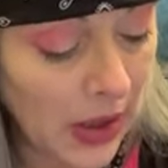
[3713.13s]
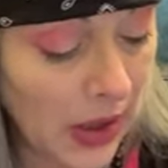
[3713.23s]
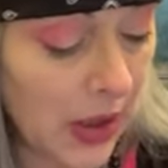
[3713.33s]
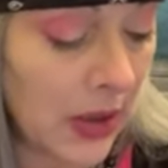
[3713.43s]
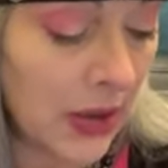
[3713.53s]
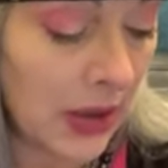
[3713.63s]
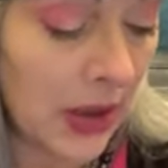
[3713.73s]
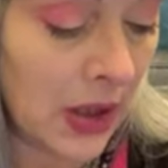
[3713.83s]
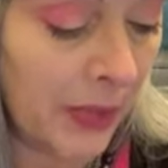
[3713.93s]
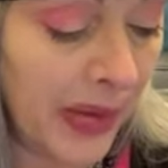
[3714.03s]
And,
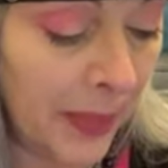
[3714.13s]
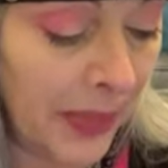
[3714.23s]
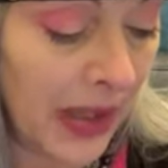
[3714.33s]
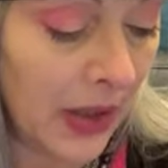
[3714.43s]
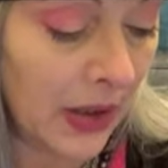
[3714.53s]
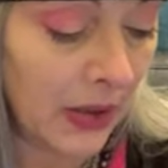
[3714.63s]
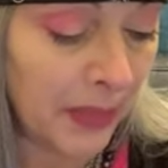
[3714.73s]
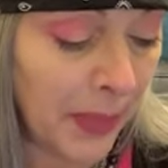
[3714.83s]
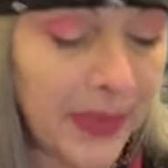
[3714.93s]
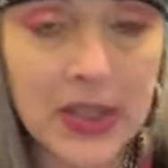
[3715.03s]
you know,
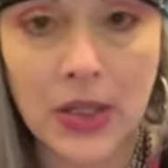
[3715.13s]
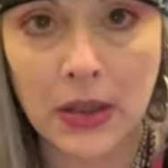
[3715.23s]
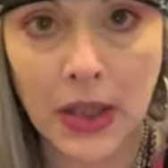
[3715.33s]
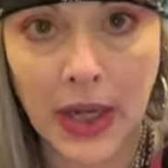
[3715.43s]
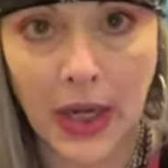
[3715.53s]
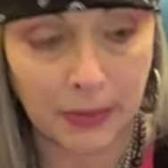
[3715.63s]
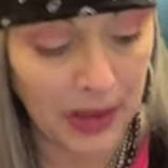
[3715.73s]
puppies cling.